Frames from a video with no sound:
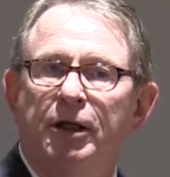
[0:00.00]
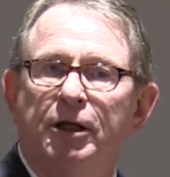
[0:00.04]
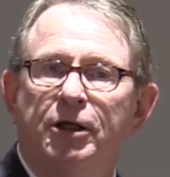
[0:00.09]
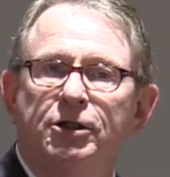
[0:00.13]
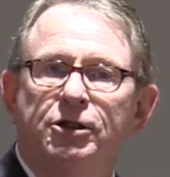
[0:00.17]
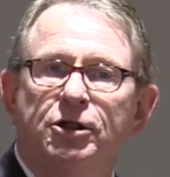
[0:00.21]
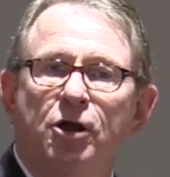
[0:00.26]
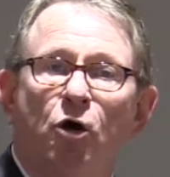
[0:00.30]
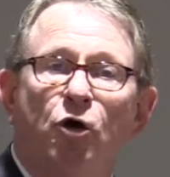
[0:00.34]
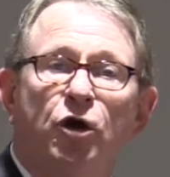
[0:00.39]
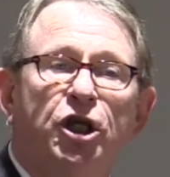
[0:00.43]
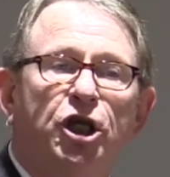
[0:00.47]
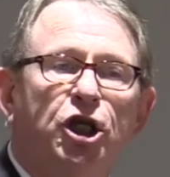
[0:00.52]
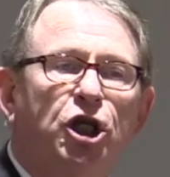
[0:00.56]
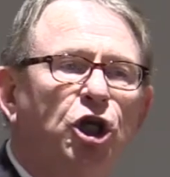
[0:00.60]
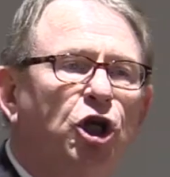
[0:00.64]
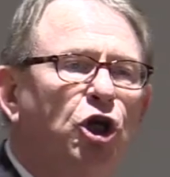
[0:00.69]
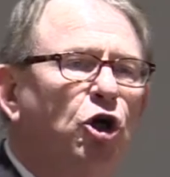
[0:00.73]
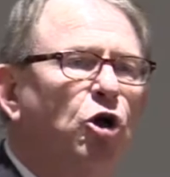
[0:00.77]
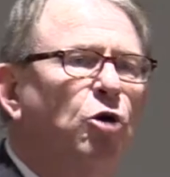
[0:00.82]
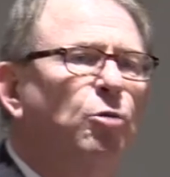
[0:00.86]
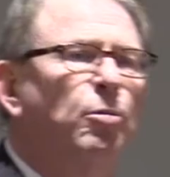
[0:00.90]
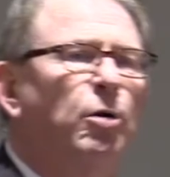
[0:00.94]
So
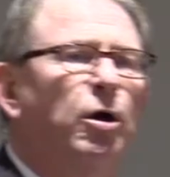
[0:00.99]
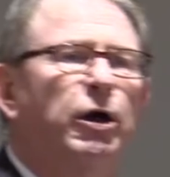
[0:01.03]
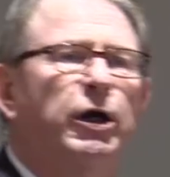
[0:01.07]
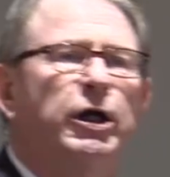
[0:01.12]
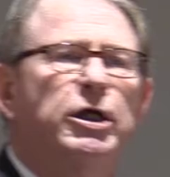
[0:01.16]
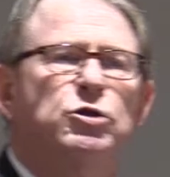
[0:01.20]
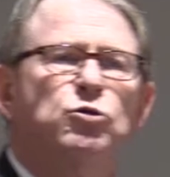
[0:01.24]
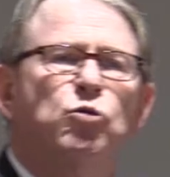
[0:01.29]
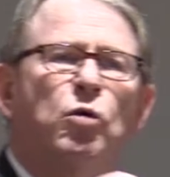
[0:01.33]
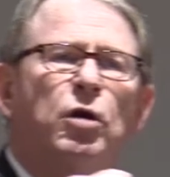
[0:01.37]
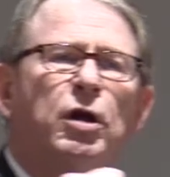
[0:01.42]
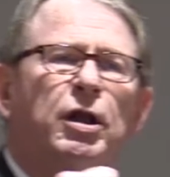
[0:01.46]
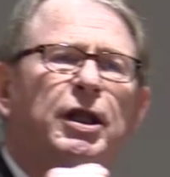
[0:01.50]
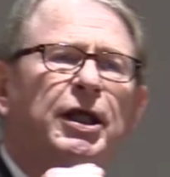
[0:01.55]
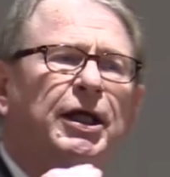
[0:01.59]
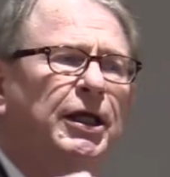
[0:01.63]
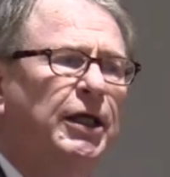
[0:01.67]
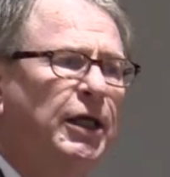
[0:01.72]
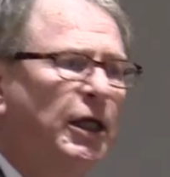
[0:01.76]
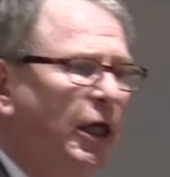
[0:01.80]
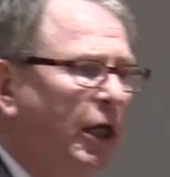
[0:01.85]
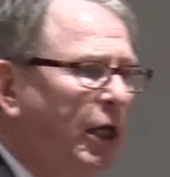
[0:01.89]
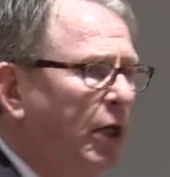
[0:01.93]
humor is one of the
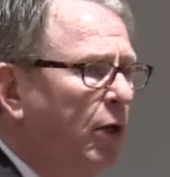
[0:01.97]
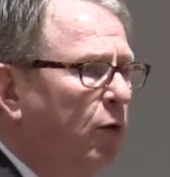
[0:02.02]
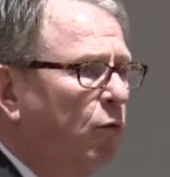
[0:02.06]
key